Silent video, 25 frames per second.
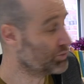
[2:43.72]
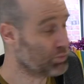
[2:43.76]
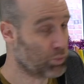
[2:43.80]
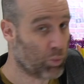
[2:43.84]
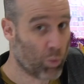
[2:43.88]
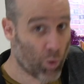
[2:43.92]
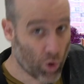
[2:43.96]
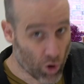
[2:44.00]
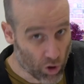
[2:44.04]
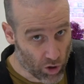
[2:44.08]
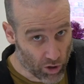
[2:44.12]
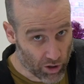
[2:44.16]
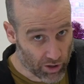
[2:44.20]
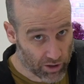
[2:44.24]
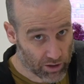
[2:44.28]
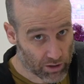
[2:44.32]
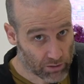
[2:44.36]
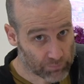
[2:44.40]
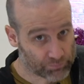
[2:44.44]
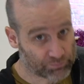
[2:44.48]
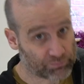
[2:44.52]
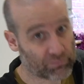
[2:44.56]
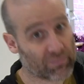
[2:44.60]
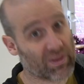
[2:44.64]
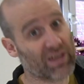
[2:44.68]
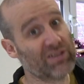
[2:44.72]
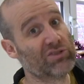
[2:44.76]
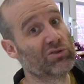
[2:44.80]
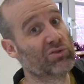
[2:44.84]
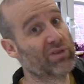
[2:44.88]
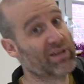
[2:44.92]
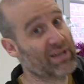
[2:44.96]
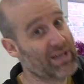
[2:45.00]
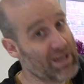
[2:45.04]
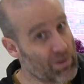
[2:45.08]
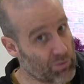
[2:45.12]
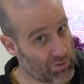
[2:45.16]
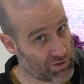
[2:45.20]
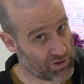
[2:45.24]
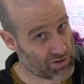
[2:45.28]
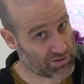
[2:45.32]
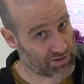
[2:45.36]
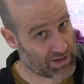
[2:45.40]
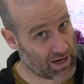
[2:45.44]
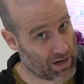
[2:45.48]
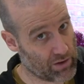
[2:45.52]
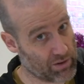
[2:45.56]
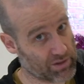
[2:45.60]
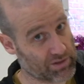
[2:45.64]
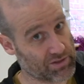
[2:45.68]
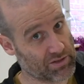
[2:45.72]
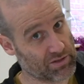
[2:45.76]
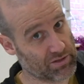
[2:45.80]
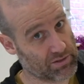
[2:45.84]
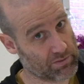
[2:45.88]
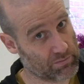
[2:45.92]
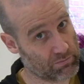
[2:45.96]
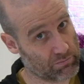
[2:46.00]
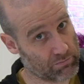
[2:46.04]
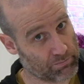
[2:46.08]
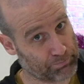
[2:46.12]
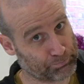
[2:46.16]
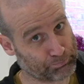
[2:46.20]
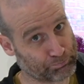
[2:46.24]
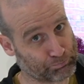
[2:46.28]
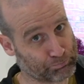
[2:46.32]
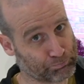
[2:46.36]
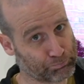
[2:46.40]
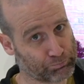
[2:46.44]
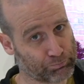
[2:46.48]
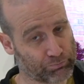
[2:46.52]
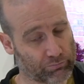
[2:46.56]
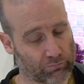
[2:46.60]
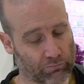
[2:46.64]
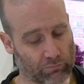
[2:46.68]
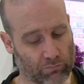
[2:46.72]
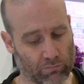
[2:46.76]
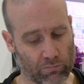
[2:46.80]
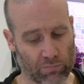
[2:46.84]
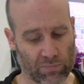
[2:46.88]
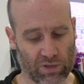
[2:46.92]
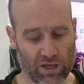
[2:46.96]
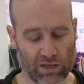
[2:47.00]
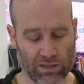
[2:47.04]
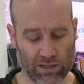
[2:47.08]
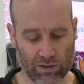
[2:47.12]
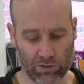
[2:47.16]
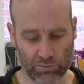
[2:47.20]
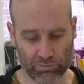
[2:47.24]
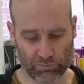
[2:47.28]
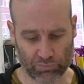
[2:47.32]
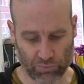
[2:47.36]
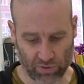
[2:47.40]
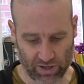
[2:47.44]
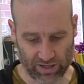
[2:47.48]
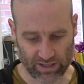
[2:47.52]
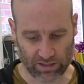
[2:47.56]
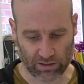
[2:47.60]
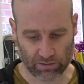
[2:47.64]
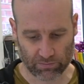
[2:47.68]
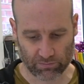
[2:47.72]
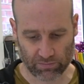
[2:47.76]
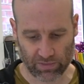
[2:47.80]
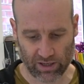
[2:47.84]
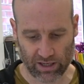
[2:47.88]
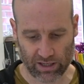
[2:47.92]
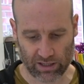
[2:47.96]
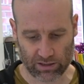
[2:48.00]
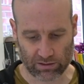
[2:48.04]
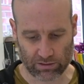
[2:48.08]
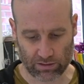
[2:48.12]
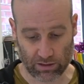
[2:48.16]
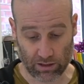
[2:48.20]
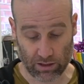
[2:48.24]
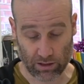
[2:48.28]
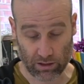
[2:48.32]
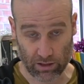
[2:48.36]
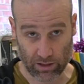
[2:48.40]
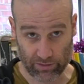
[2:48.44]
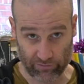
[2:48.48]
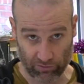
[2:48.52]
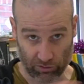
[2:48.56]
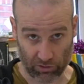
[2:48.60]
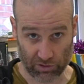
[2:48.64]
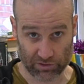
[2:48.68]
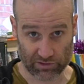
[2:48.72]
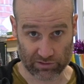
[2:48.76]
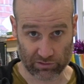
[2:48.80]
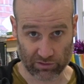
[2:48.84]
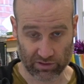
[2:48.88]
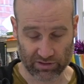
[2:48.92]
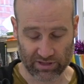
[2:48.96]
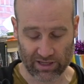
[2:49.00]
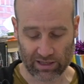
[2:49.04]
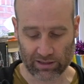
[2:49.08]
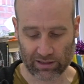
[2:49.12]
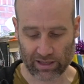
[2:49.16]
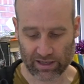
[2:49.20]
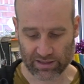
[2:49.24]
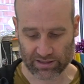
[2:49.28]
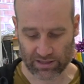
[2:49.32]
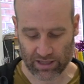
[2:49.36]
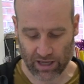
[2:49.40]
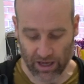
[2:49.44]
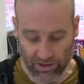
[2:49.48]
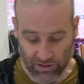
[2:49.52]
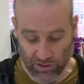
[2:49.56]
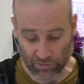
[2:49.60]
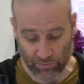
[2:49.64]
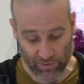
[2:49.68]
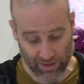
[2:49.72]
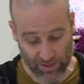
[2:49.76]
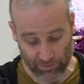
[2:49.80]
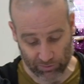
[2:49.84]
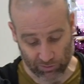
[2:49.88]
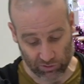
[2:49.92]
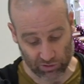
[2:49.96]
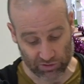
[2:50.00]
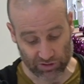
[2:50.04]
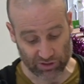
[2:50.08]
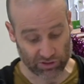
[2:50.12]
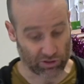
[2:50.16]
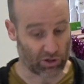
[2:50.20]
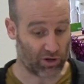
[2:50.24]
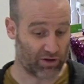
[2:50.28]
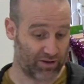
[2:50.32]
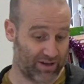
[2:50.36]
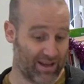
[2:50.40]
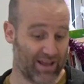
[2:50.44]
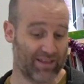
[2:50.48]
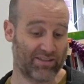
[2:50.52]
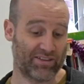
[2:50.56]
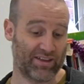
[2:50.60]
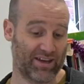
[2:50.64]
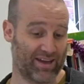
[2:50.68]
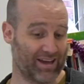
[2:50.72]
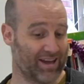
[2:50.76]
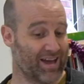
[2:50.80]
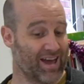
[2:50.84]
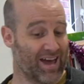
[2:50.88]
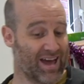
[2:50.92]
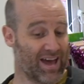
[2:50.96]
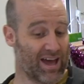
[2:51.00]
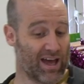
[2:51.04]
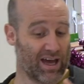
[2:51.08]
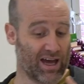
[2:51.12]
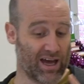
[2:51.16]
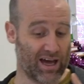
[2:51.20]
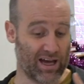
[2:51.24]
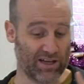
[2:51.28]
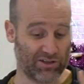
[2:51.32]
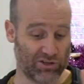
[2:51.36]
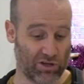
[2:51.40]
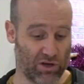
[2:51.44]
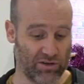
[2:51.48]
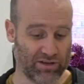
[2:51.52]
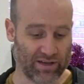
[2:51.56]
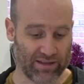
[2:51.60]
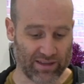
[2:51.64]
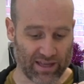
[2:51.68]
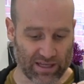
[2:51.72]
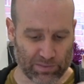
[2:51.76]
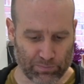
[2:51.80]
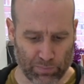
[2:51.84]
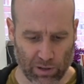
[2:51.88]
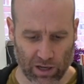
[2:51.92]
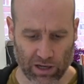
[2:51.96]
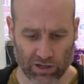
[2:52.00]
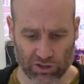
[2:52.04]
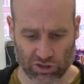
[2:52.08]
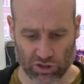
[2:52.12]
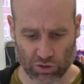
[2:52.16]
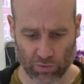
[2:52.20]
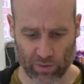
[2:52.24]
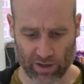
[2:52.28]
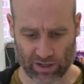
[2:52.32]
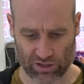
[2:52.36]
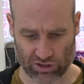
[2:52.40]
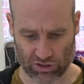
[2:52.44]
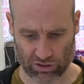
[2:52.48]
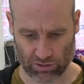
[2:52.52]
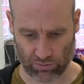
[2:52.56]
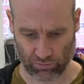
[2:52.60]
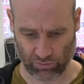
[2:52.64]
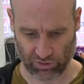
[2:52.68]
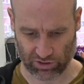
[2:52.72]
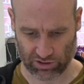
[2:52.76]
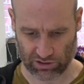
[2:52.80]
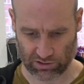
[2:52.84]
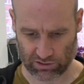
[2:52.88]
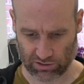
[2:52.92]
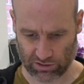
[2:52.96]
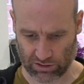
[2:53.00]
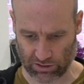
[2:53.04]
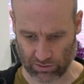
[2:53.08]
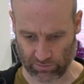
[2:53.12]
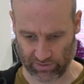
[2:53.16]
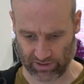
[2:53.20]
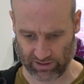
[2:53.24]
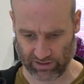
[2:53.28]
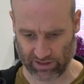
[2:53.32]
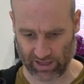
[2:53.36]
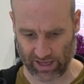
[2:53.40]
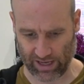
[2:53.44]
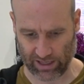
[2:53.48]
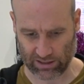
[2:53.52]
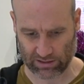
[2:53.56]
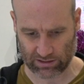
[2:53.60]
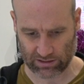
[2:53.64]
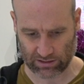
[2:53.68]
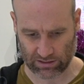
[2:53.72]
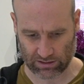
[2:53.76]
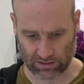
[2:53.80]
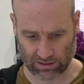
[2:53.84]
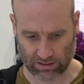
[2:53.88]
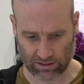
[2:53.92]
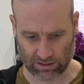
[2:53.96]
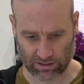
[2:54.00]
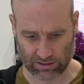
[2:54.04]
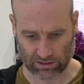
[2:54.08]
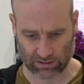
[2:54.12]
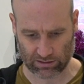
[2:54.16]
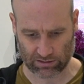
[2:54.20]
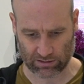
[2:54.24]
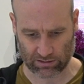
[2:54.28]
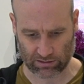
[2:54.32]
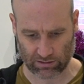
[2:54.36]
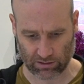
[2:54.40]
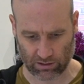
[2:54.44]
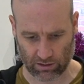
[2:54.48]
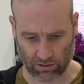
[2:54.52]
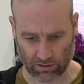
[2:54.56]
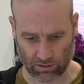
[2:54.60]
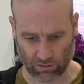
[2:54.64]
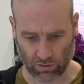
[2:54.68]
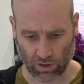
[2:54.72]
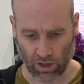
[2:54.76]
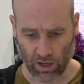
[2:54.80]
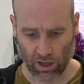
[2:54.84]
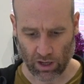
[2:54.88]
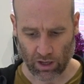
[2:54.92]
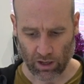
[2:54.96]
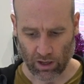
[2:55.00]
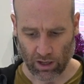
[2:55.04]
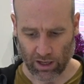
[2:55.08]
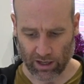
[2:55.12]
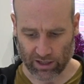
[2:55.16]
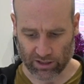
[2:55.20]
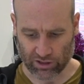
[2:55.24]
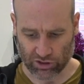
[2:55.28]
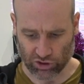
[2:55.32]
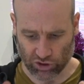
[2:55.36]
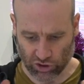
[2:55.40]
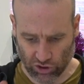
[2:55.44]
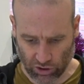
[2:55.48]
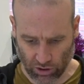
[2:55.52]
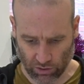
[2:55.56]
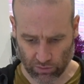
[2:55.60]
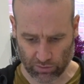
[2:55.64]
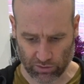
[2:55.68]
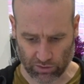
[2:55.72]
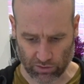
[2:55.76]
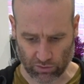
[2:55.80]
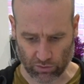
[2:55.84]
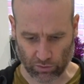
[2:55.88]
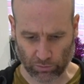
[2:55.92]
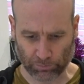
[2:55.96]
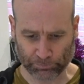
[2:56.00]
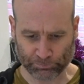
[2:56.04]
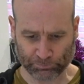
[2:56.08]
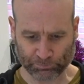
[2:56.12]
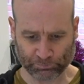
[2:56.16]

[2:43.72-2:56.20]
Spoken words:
work until they hit one of those characters and they would break. And I'll have a close look at that later. Other people who just got nothing, turns out that's punctuation which is doing that. And so I'm going to show you